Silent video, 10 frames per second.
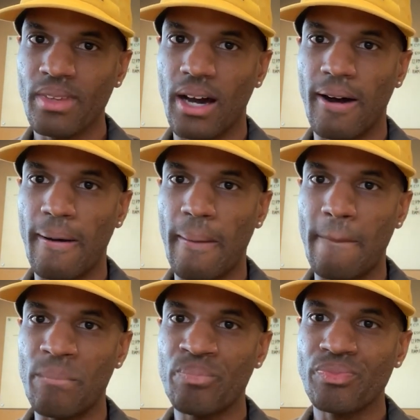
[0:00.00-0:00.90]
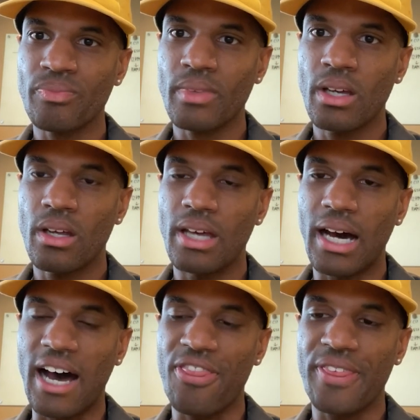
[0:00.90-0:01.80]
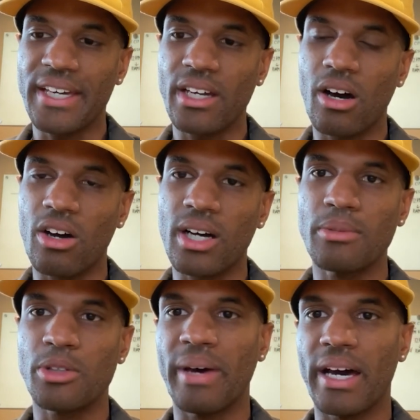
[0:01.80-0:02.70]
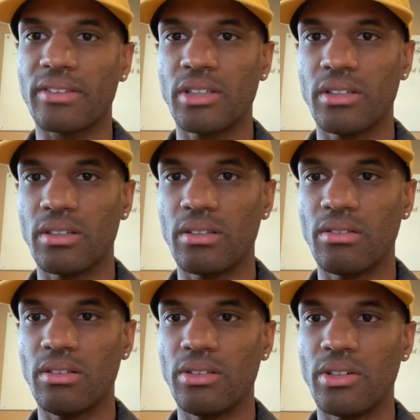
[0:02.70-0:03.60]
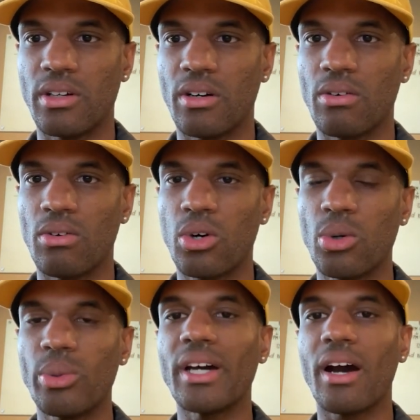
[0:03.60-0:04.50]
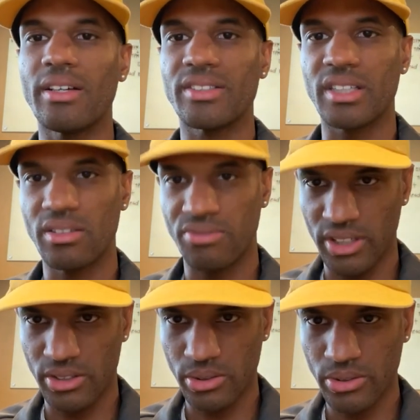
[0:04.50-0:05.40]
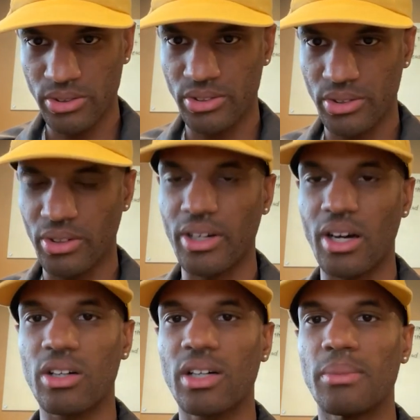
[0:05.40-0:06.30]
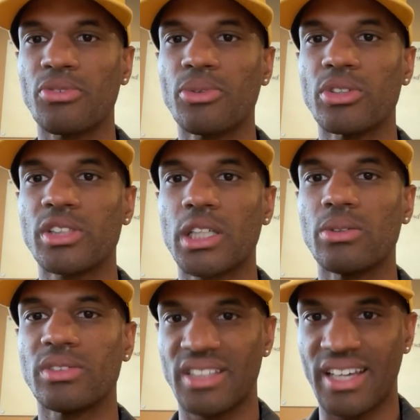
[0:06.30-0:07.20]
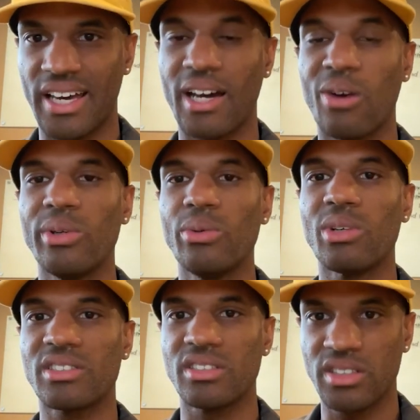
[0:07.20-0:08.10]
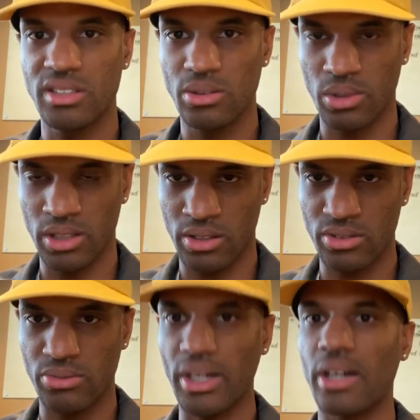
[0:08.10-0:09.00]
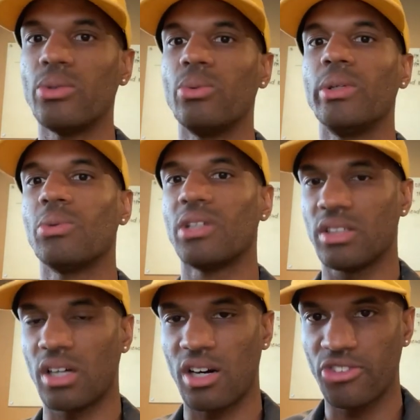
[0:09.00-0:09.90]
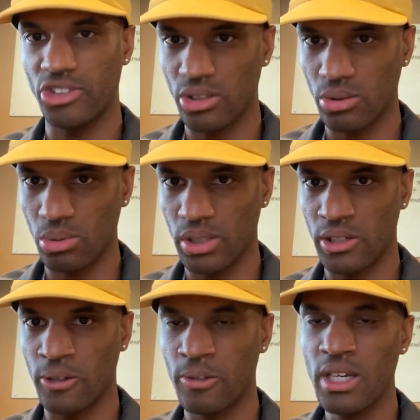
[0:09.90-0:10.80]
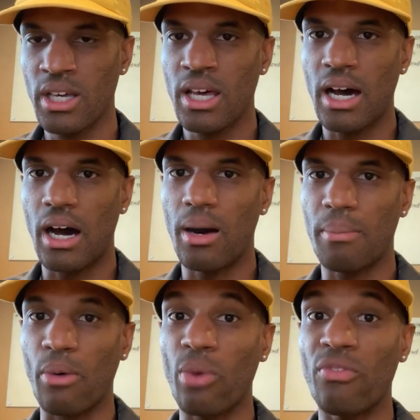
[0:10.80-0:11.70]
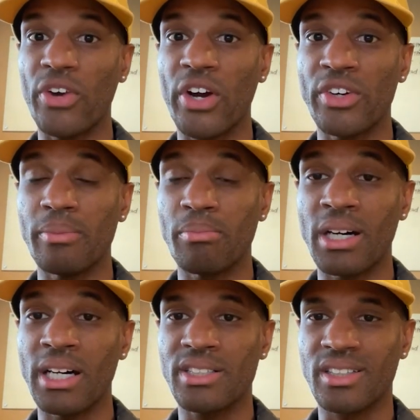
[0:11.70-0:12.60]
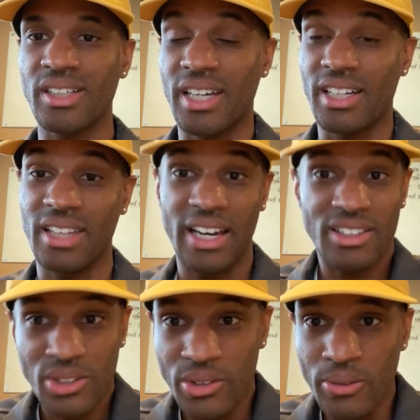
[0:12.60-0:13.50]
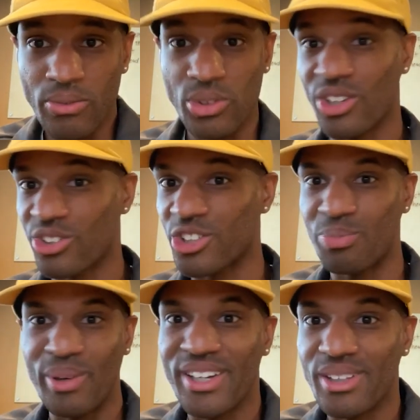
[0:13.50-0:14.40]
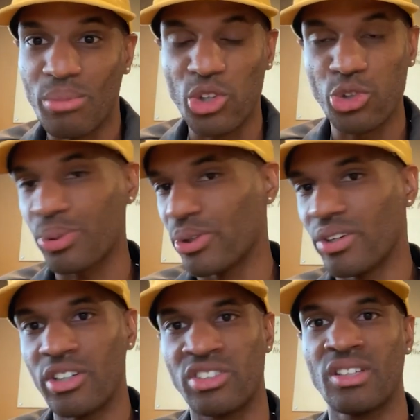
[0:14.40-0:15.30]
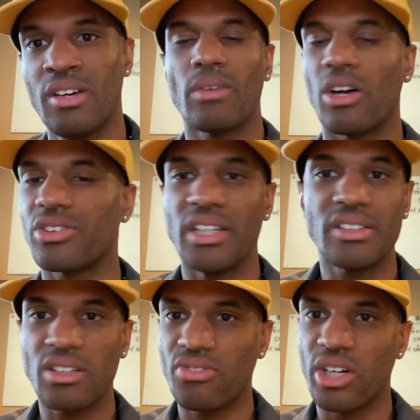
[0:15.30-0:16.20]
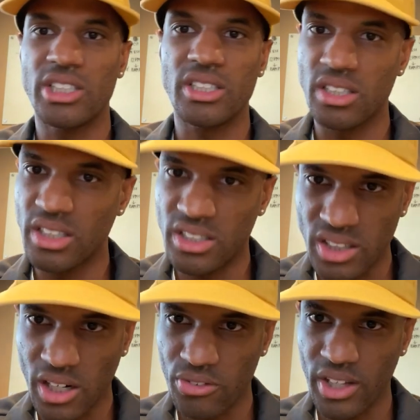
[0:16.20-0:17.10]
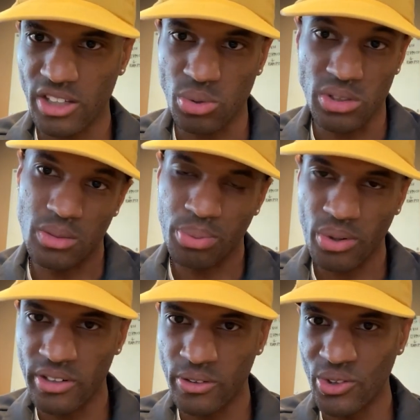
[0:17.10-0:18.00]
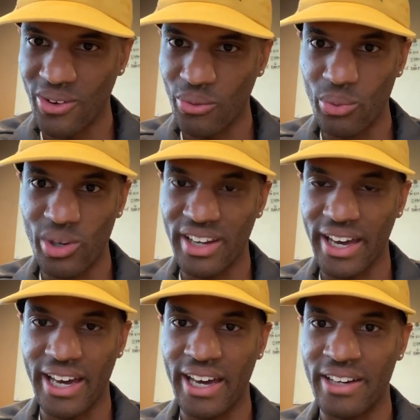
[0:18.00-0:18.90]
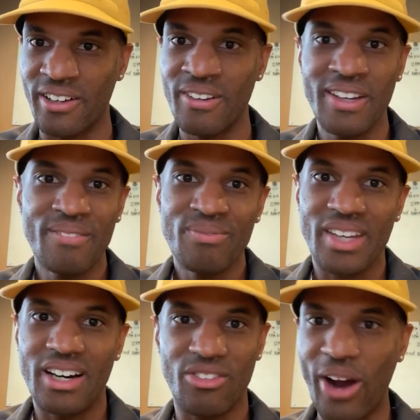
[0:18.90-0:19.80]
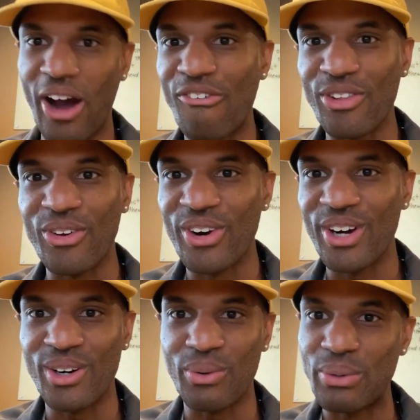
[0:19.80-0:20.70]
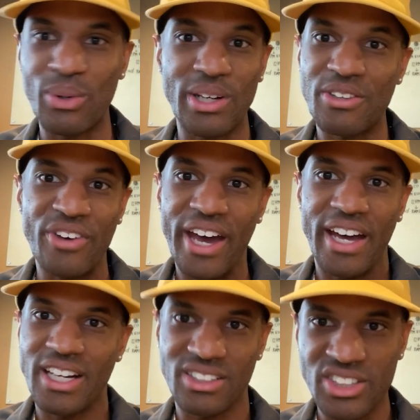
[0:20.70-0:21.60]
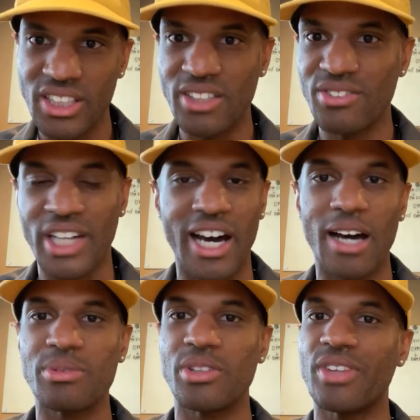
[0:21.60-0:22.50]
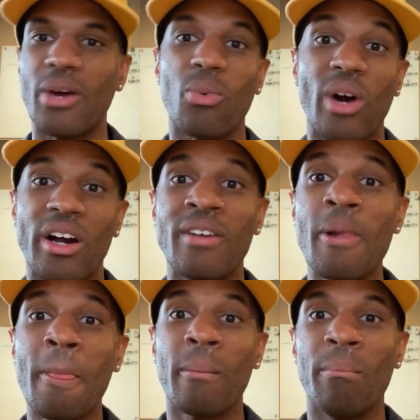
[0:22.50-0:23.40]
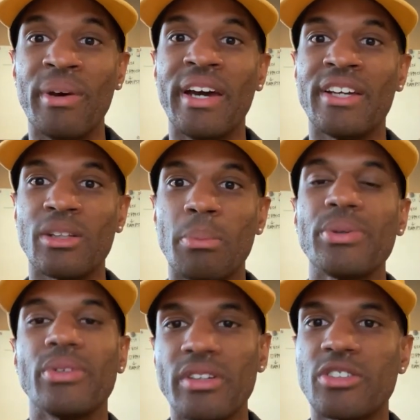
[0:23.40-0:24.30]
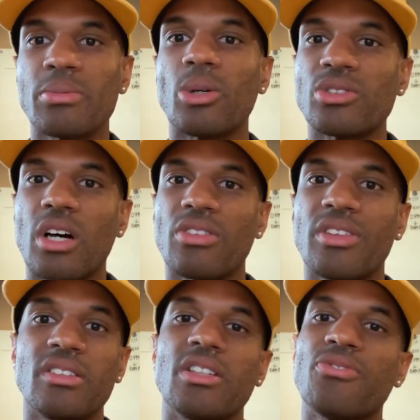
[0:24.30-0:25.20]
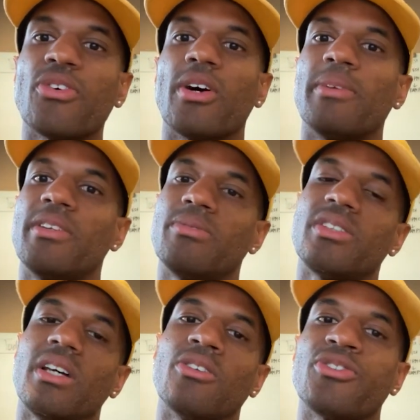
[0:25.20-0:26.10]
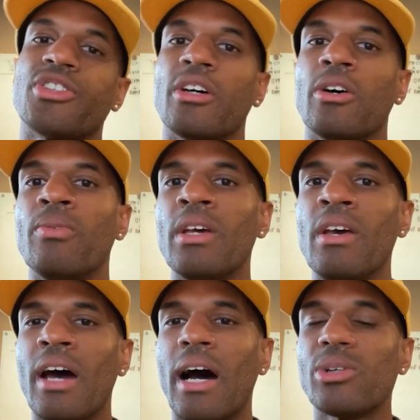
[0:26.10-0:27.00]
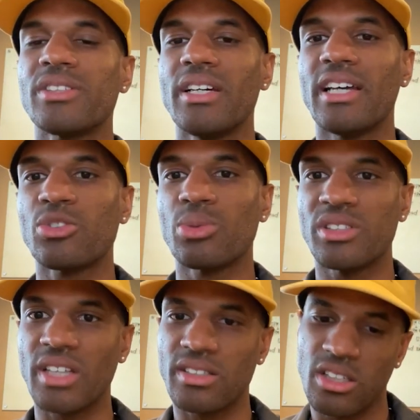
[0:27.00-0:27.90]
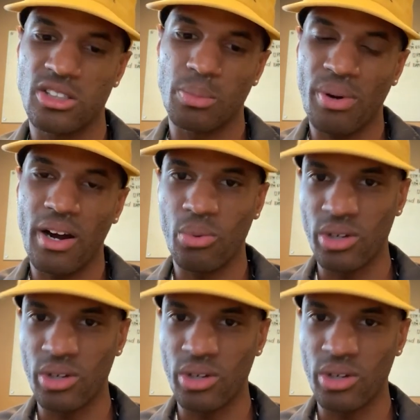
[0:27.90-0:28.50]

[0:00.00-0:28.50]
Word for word: Um, I think it all comes back to, you know, who we are as individuals. You know, it all comes full circle to that, how we want to see the world, the value we want to offer to the world um, I would very much connect that to, you know, just being the most purest, authentic version of yourself. That's what's important. You know, we wouldn't have had a, a Ralph Lauren or we wouldn't have had a Steve Jobs if they weren't being the purest, most authentic form of themselves. So I would say that's what sets us apart.